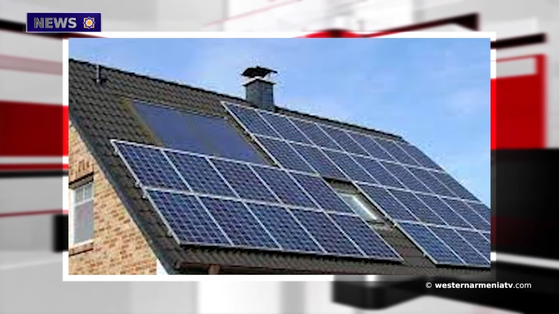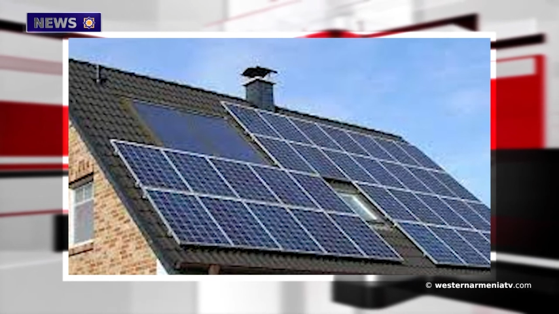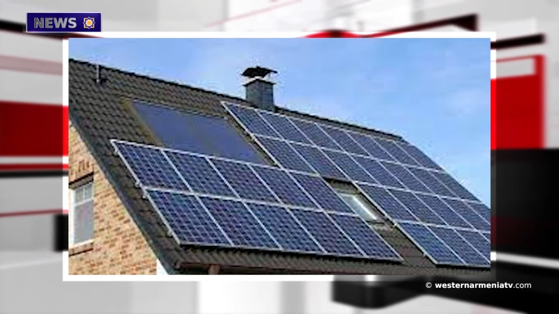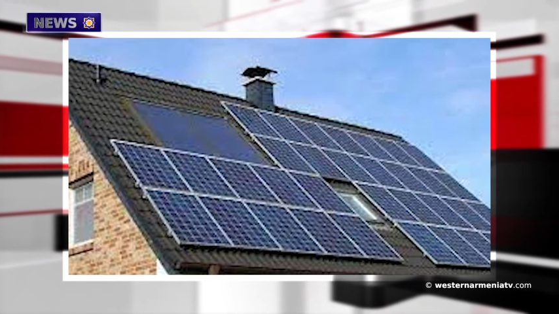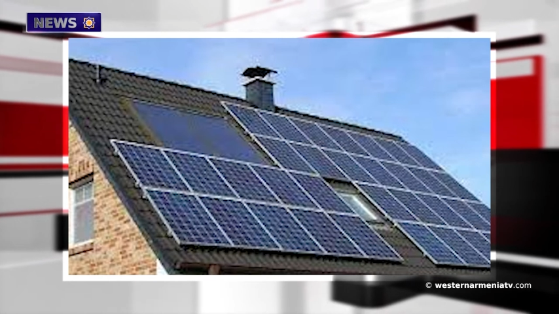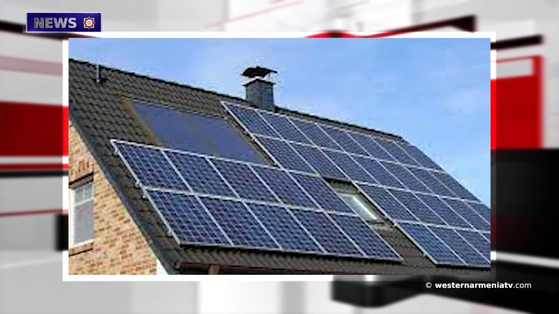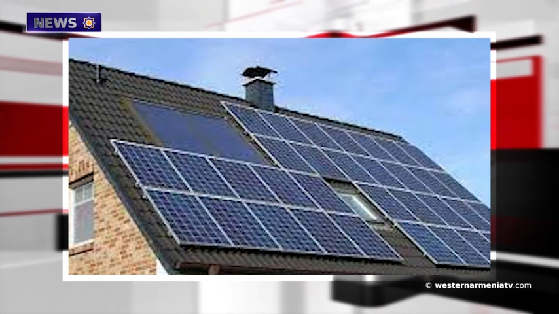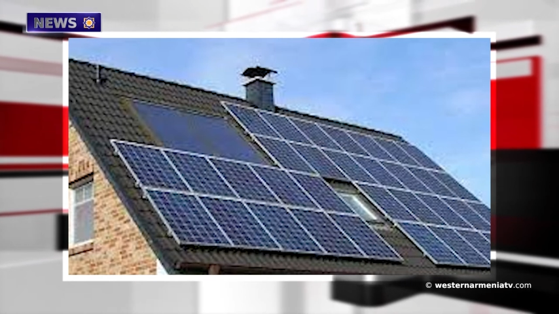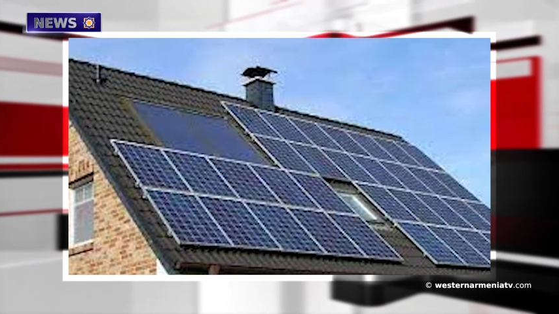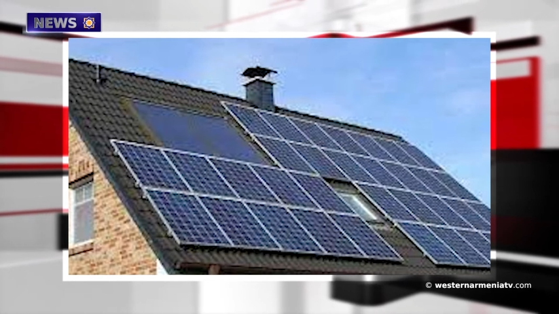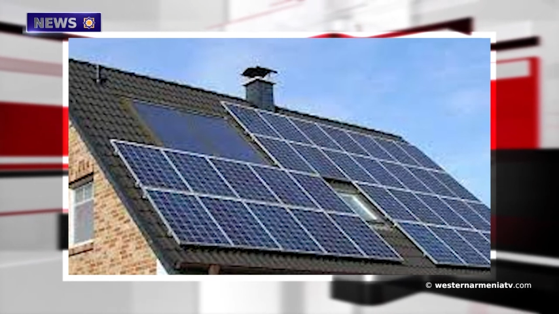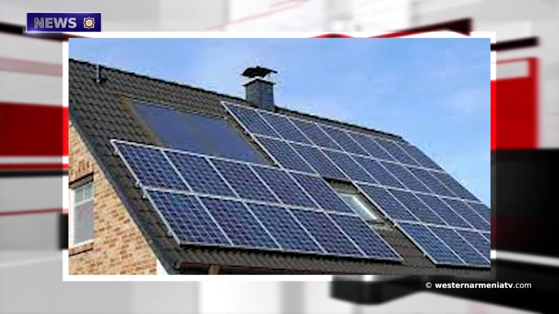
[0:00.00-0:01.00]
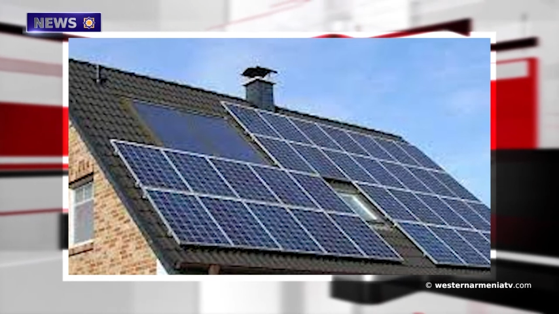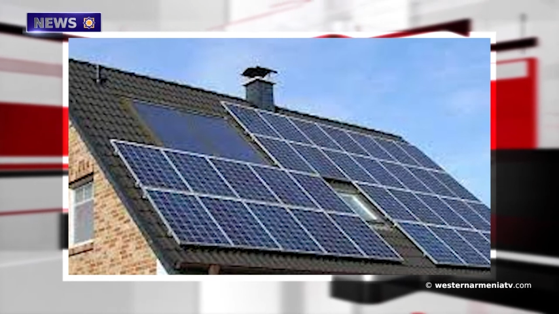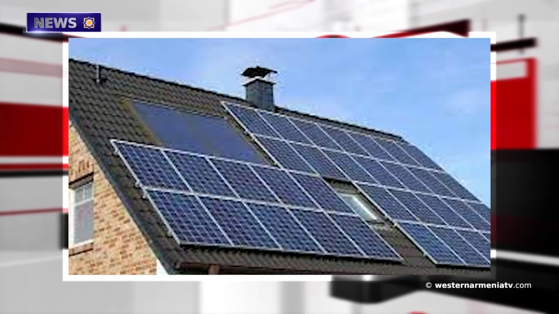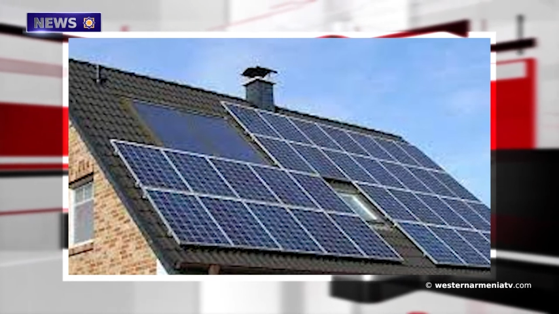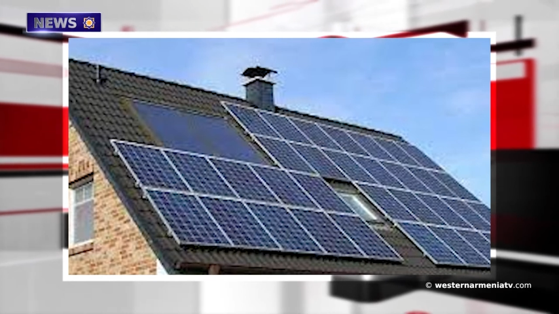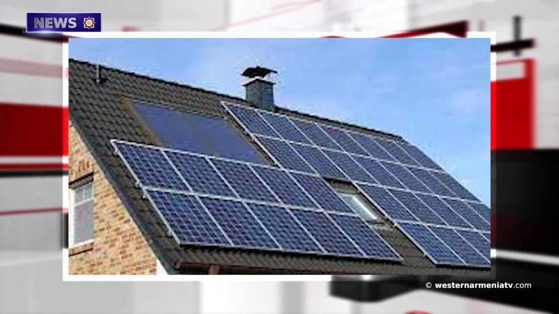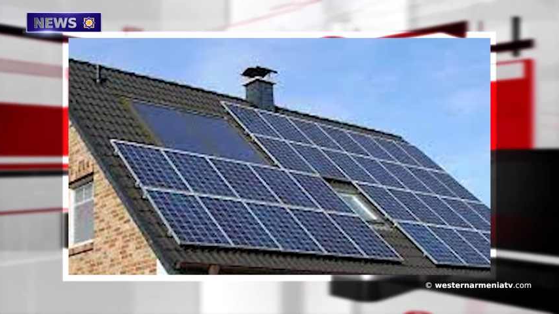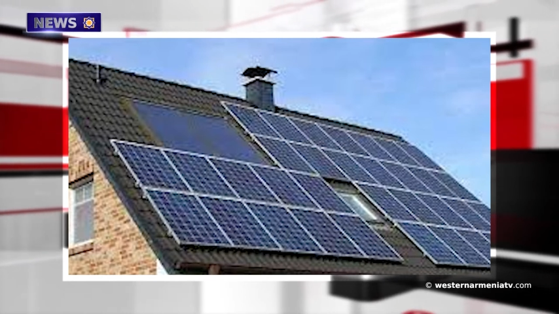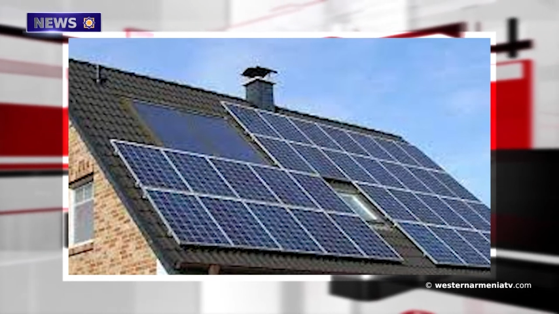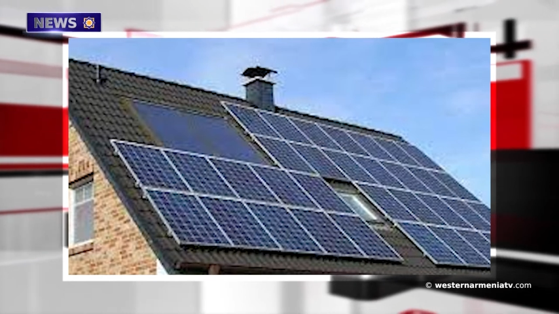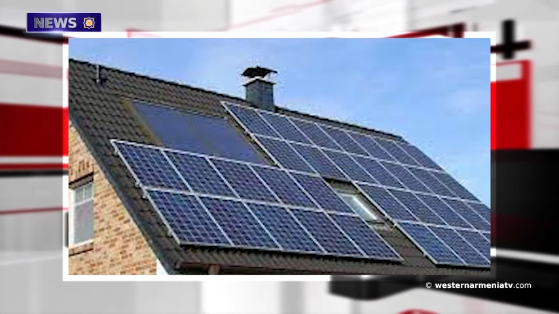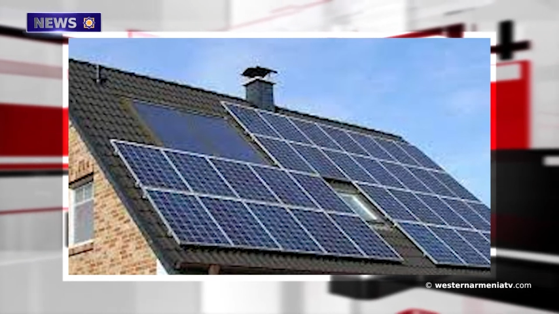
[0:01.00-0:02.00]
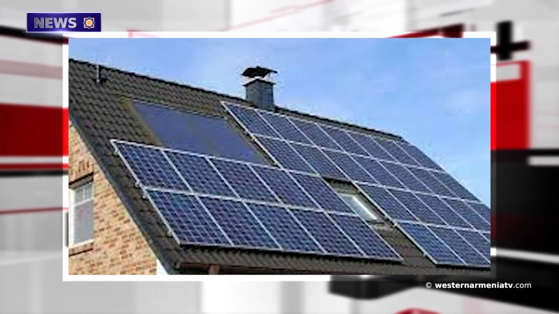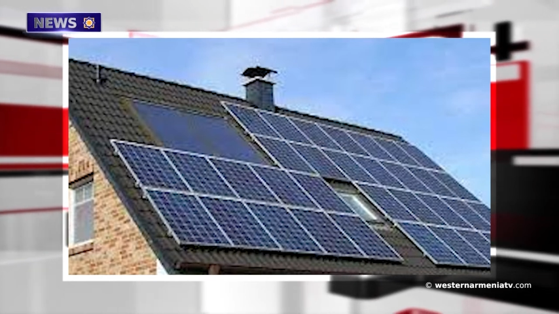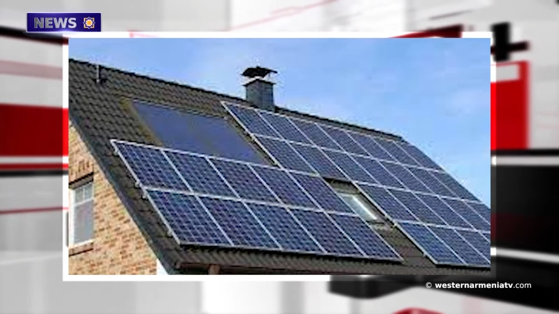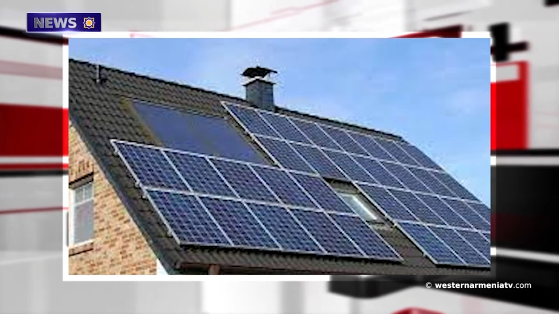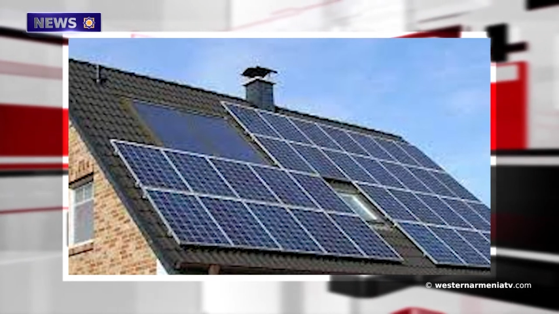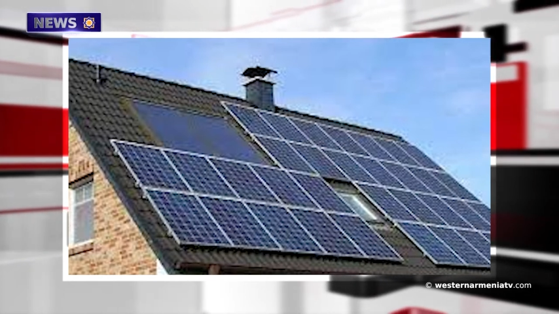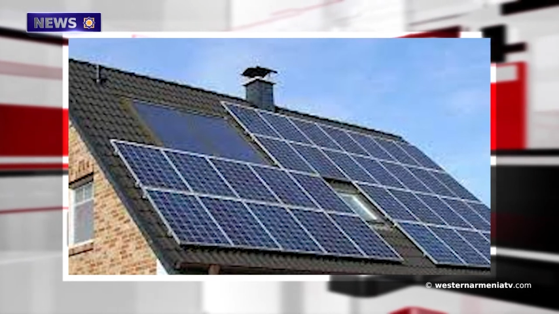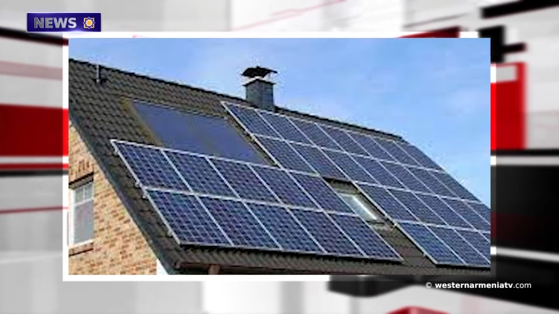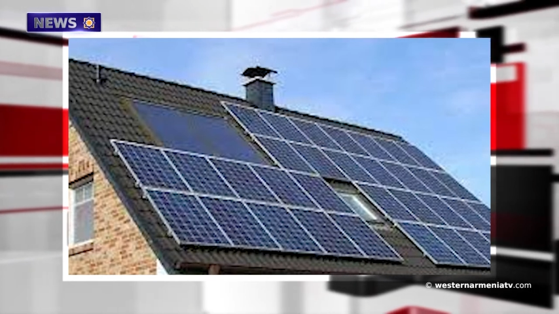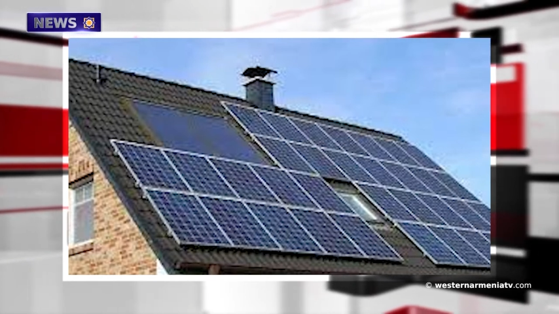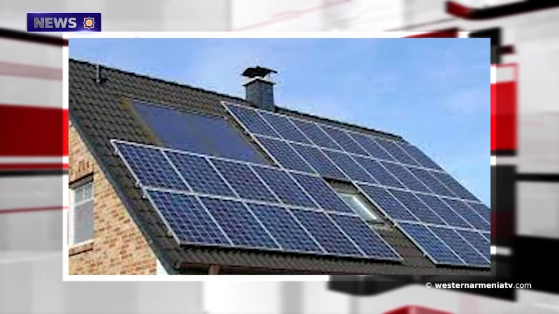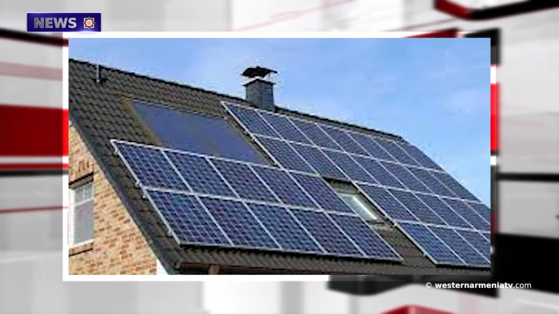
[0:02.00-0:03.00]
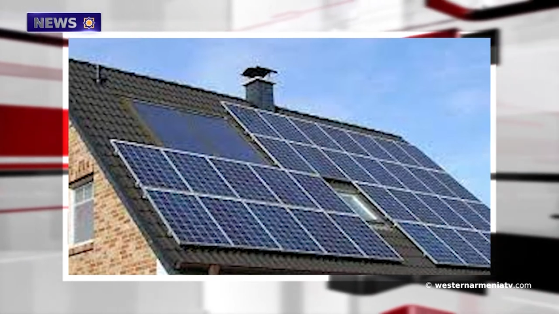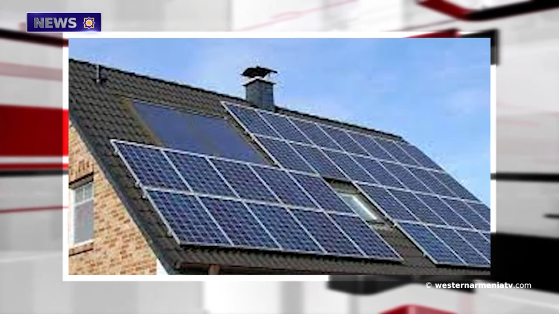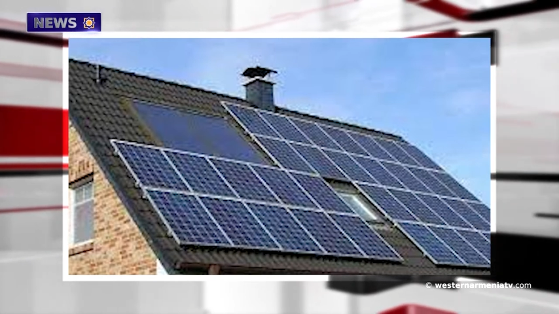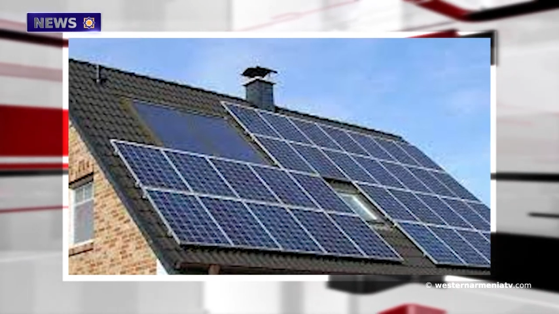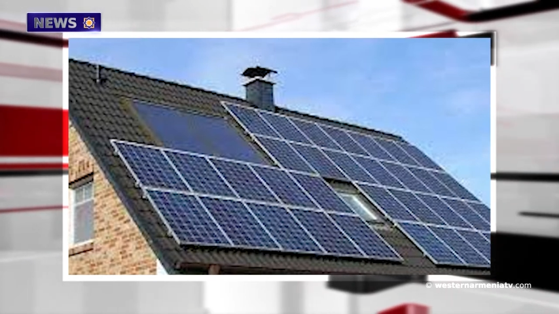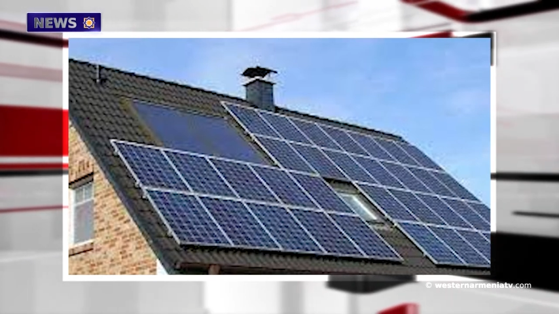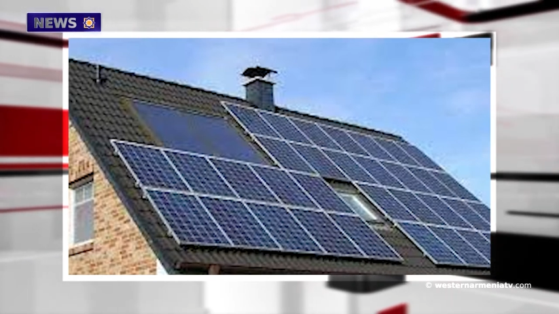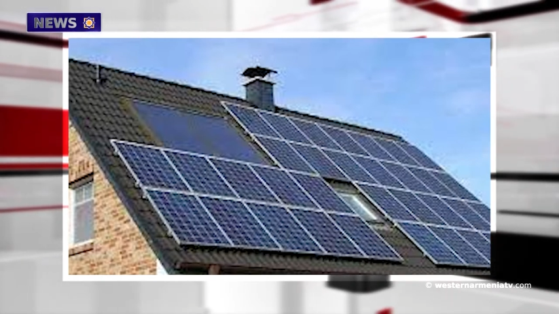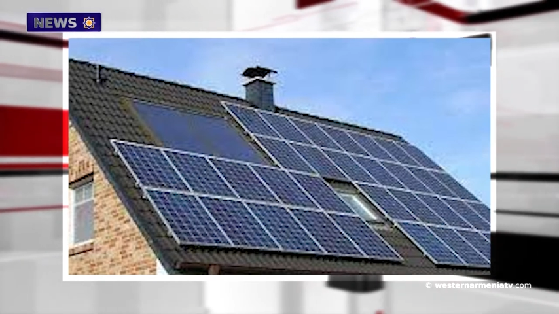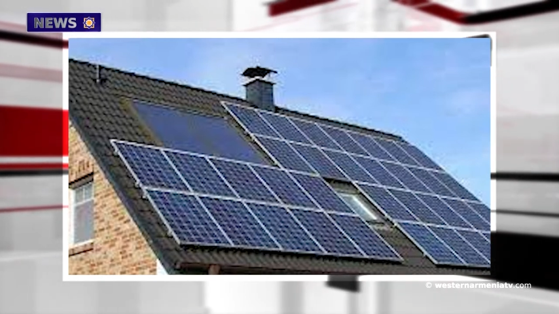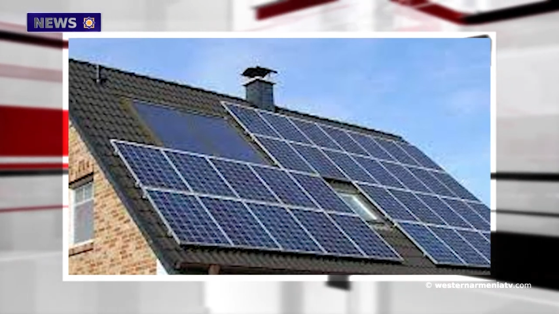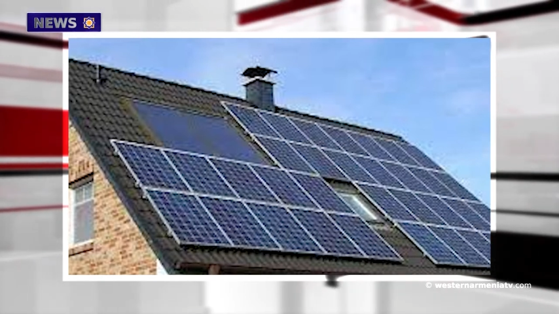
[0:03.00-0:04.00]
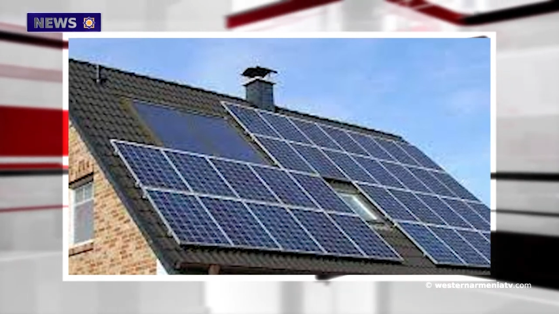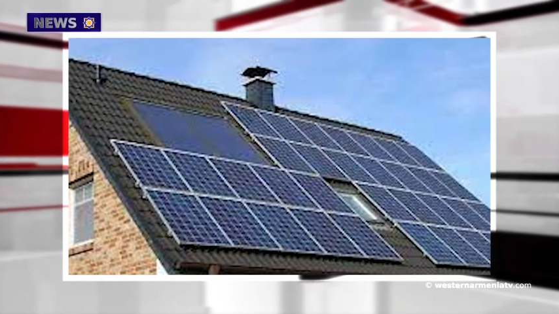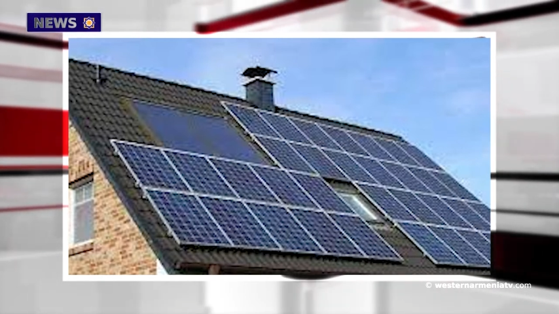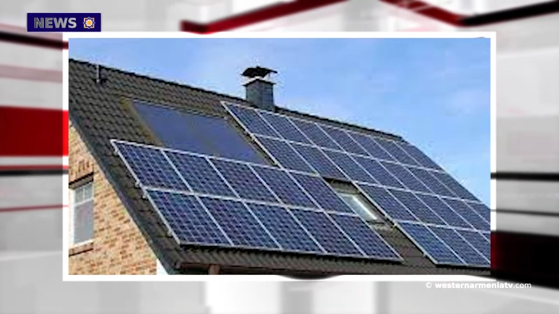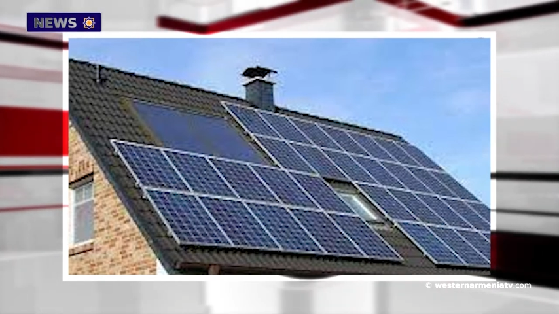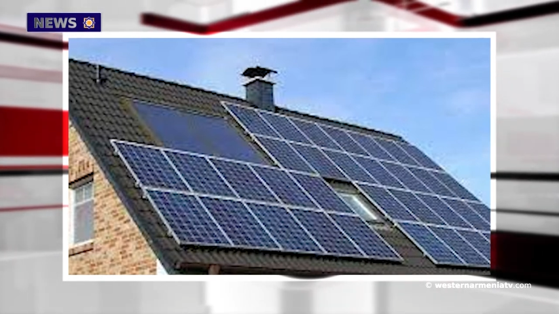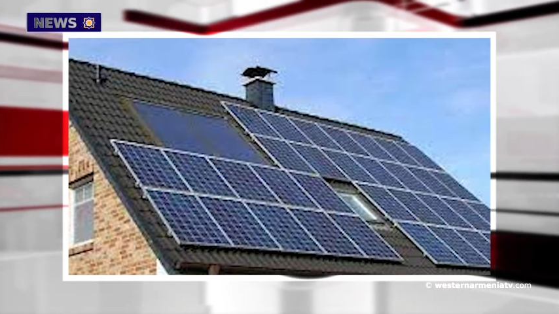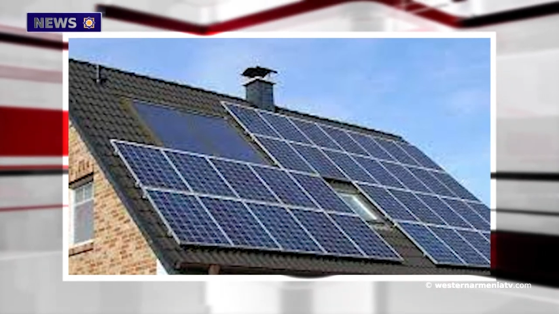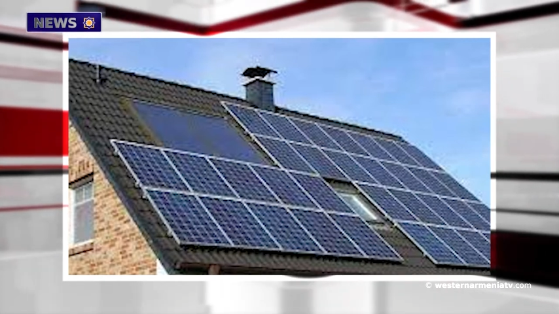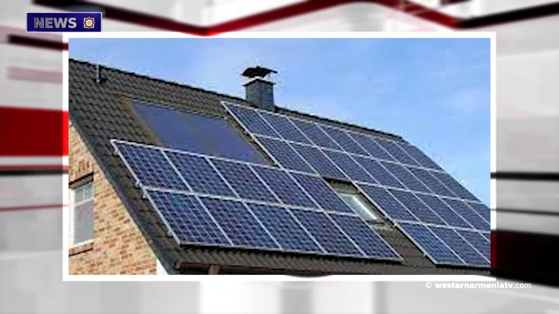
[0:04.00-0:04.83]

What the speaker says: [unreadable: no face in view]